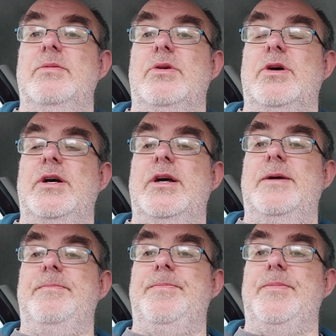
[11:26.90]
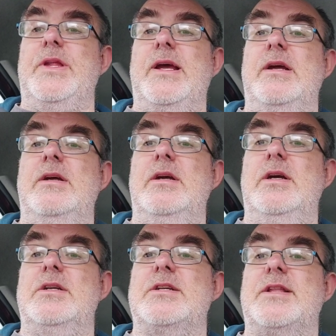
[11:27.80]
But um, yeah,
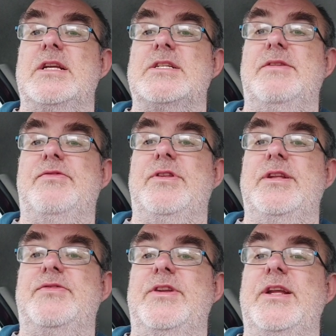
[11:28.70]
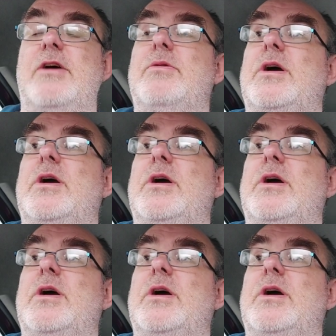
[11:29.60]
uh, so that's it for this video.